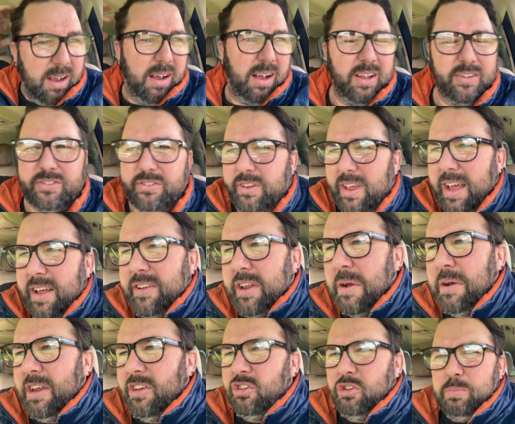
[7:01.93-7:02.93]
I say, I
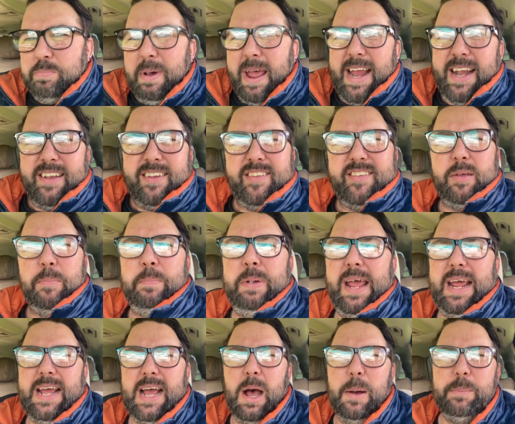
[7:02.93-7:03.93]
don't expect to
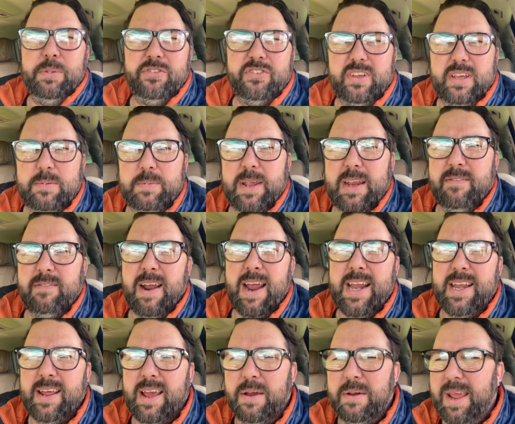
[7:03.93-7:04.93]
pick up CB
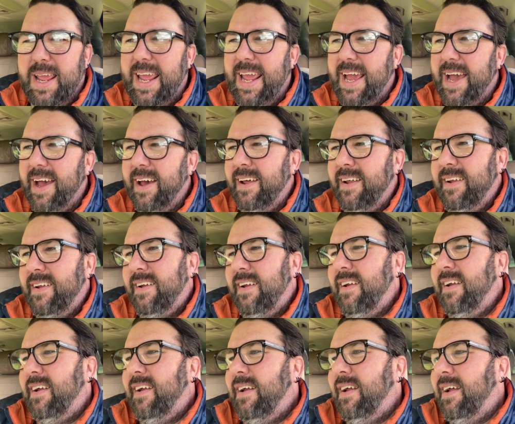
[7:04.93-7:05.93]
radio here.
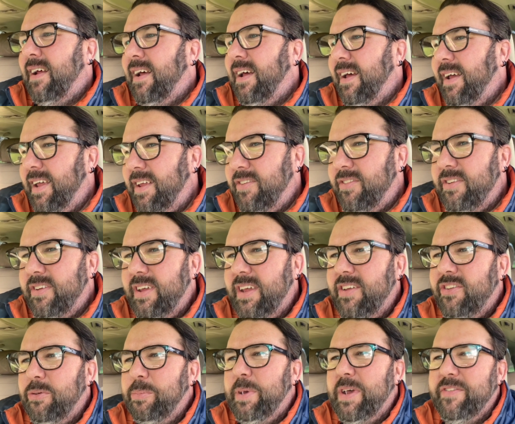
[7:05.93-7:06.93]

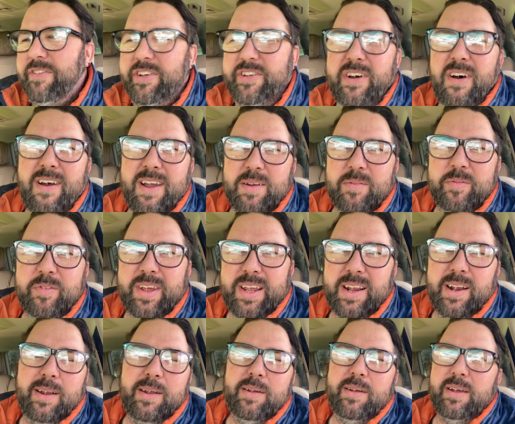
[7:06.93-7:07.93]
It's a bit of a dying
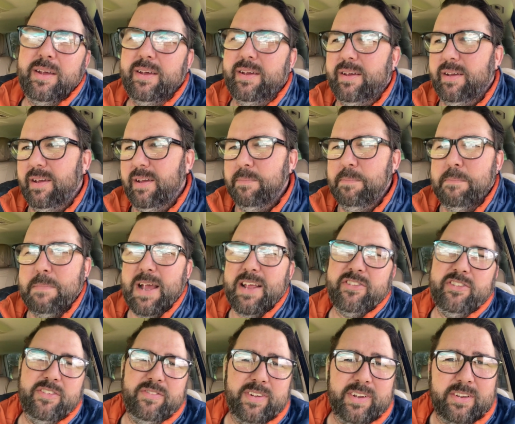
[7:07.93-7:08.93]
thing.
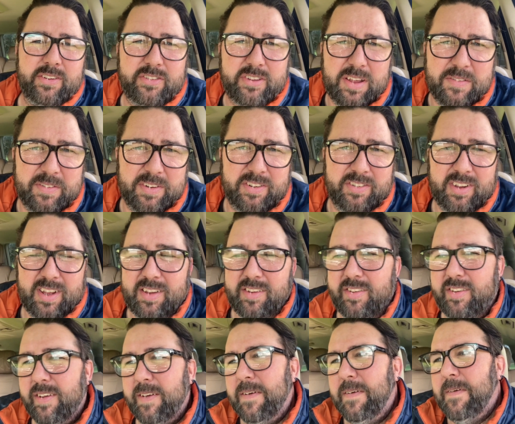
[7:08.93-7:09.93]
Massive in the 70s.
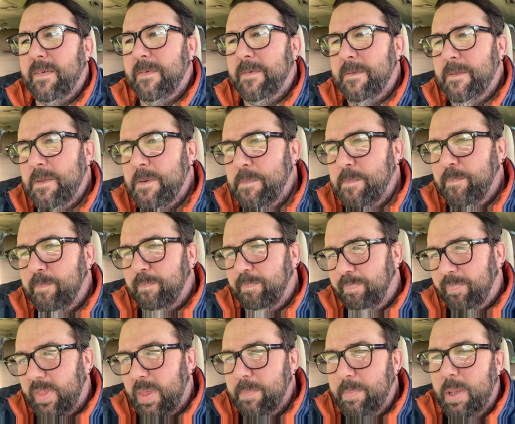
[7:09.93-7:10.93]

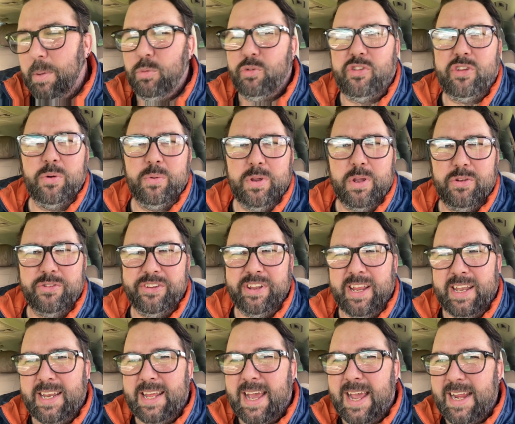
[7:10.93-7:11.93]
People still using it
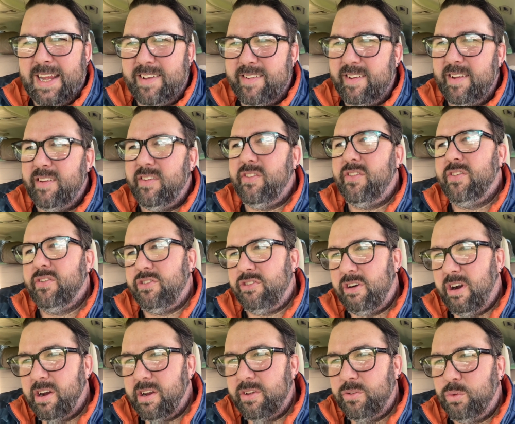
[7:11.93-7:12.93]
in the 80s. The
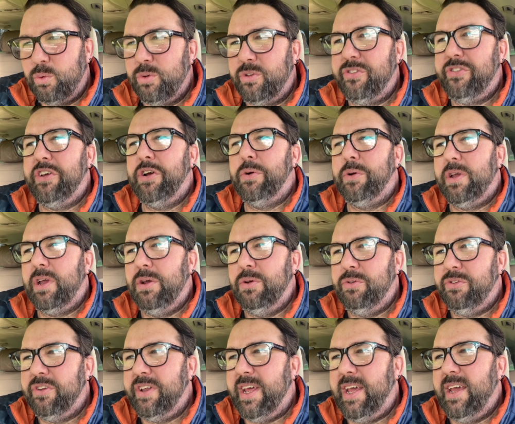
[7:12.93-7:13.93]
truckers were still
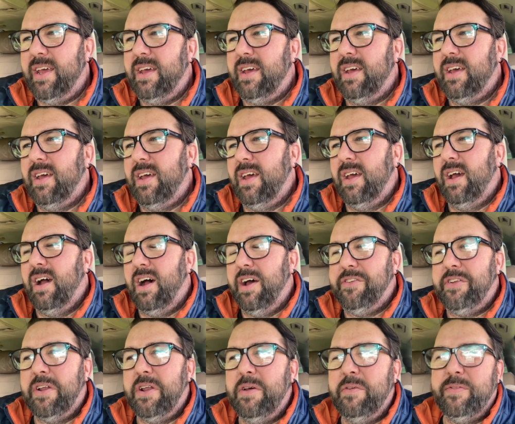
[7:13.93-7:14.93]
using it. I
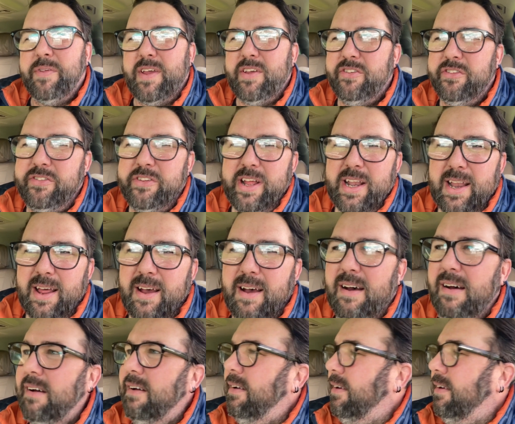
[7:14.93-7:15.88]
don't know if they still are,